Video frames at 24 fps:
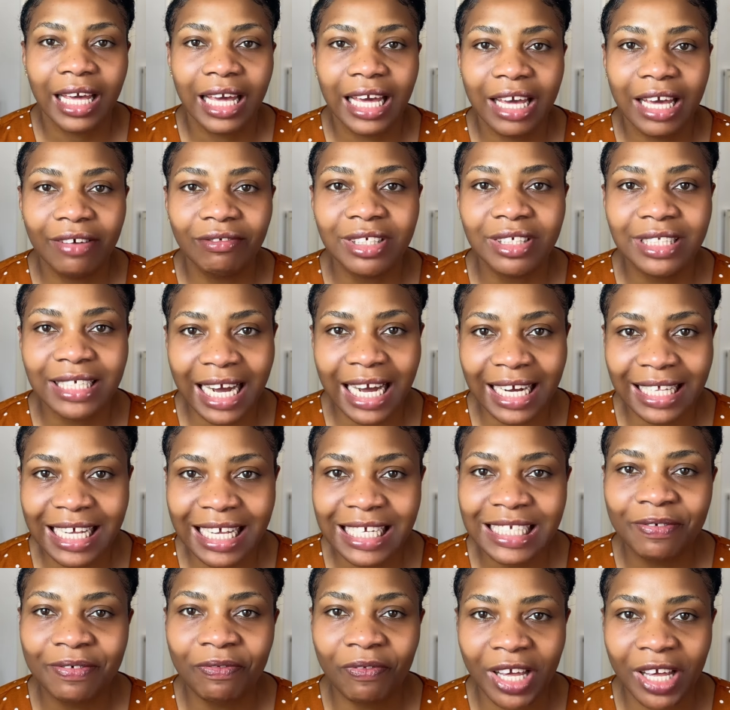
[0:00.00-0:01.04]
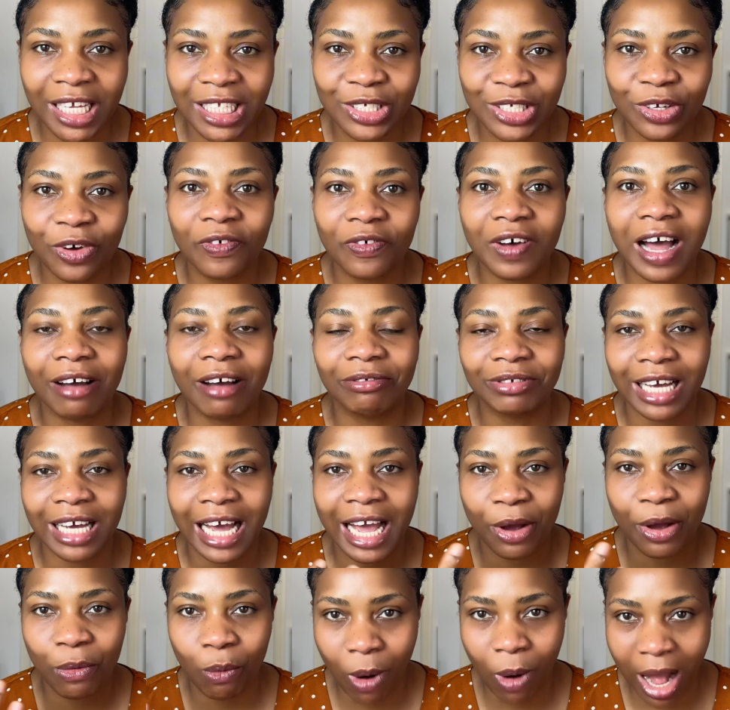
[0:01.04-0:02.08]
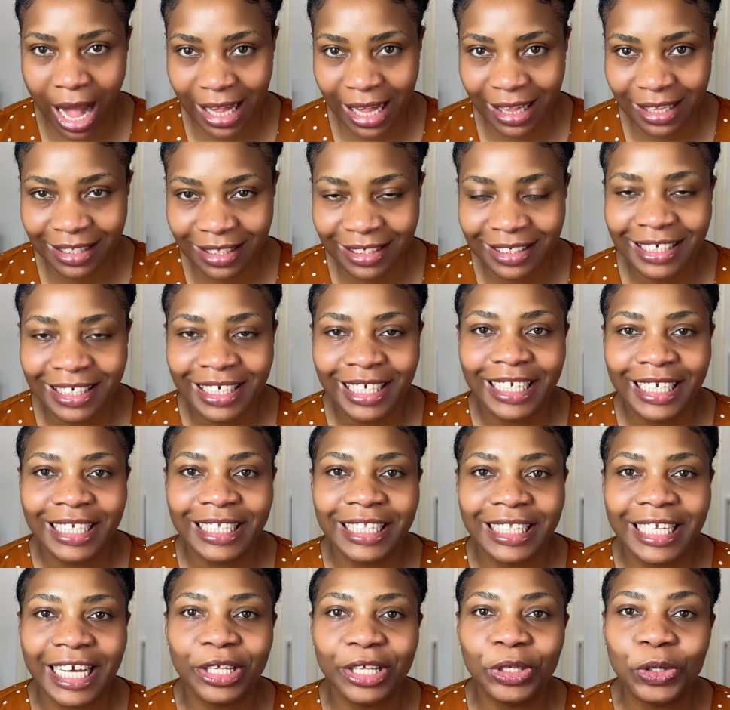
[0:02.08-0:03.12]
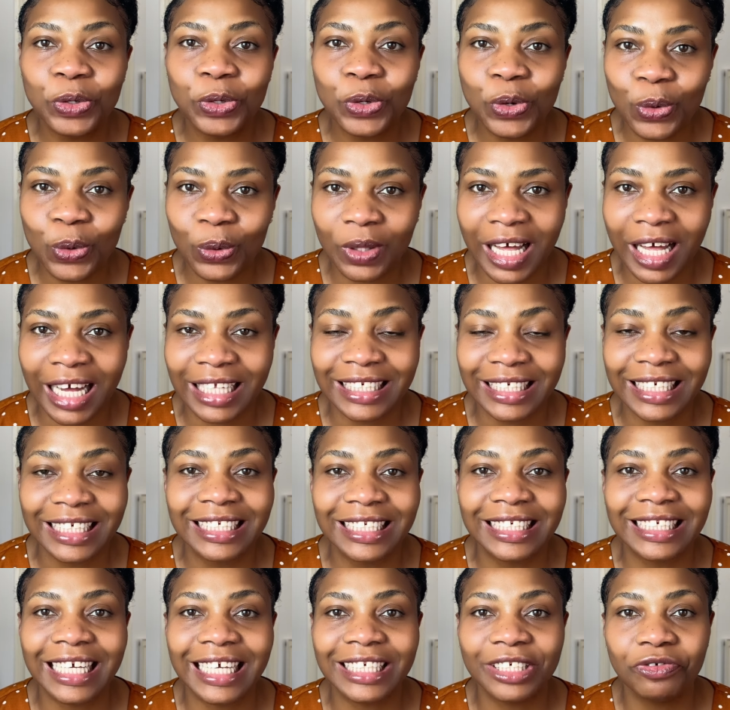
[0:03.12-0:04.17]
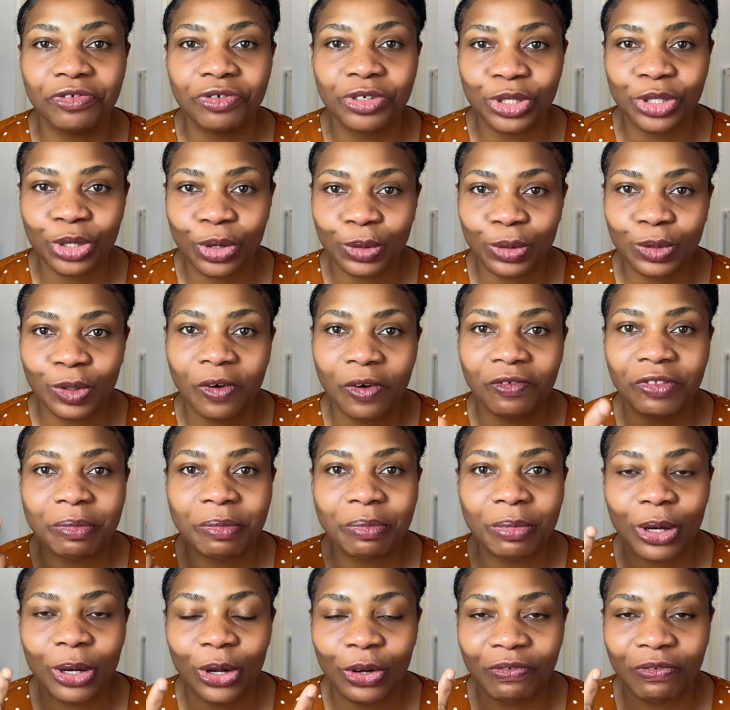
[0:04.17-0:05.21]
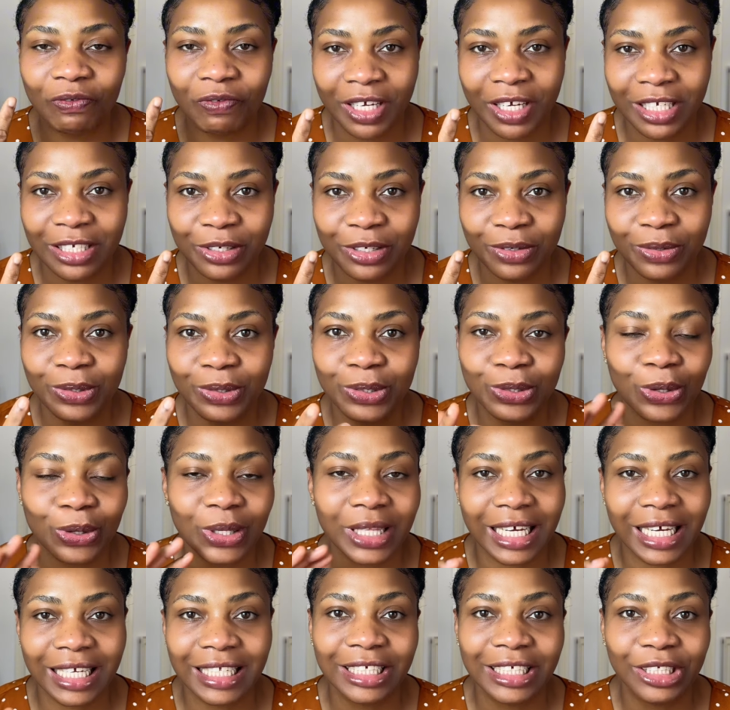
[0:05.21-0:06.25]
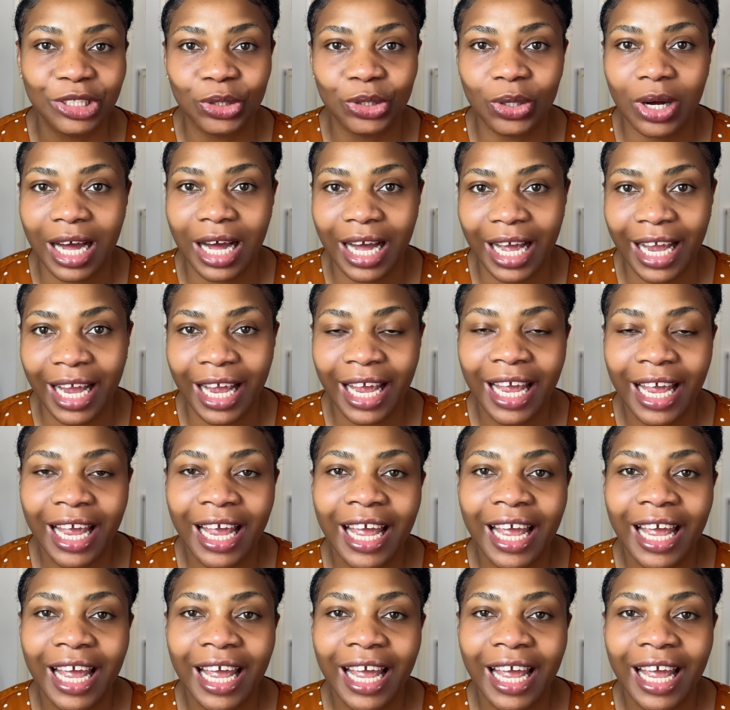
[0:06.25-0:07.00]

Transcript: If the darkness fades off after a while, then you know that it is as a result of the blood vessels underneath your eye.